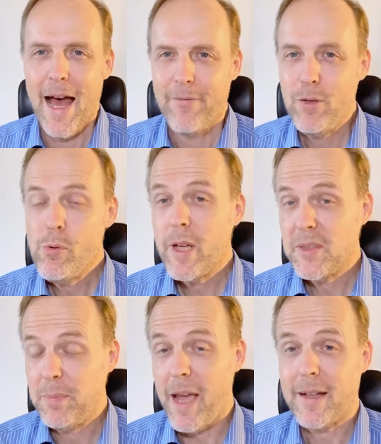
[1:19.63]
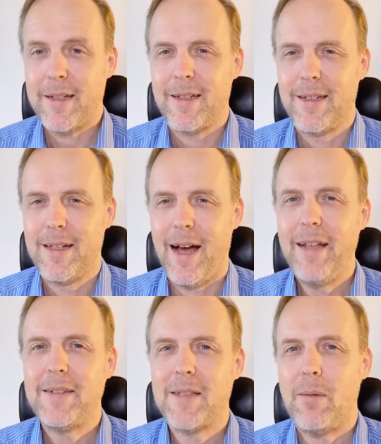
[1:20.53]
A few years back, I
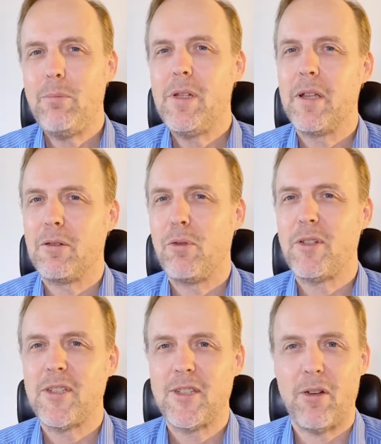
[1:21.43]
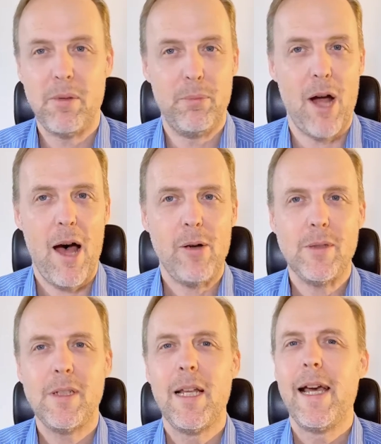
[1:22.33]
stumbled across Sonny
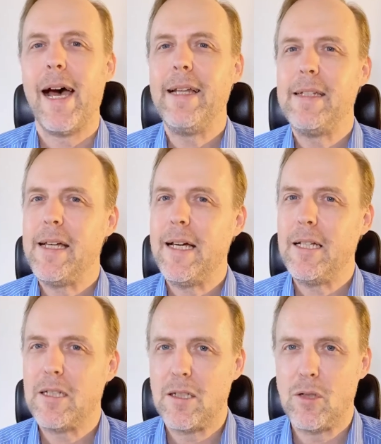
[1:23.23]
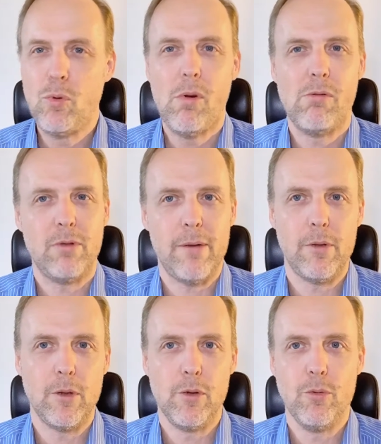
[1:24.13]
Brown and her Doodle
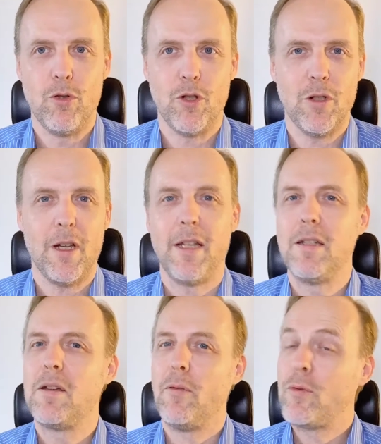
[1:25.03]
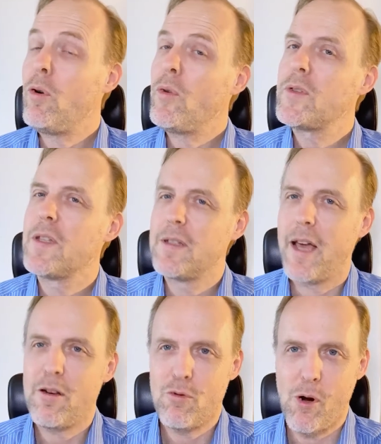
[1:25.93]
Revolution, and of course
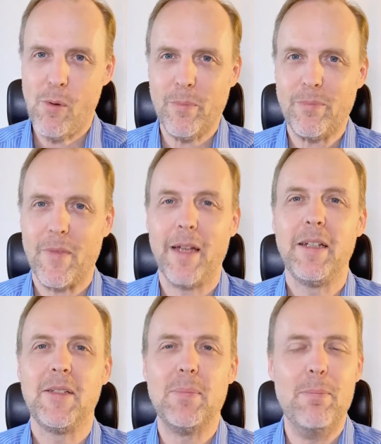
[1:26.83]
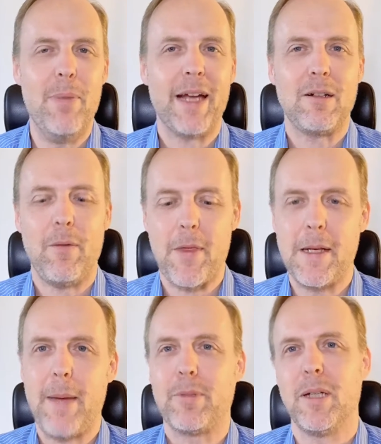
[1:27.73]
Dan Rome and his Back of the
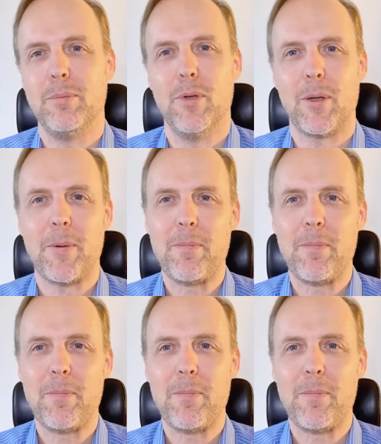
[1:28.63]
Napkin book.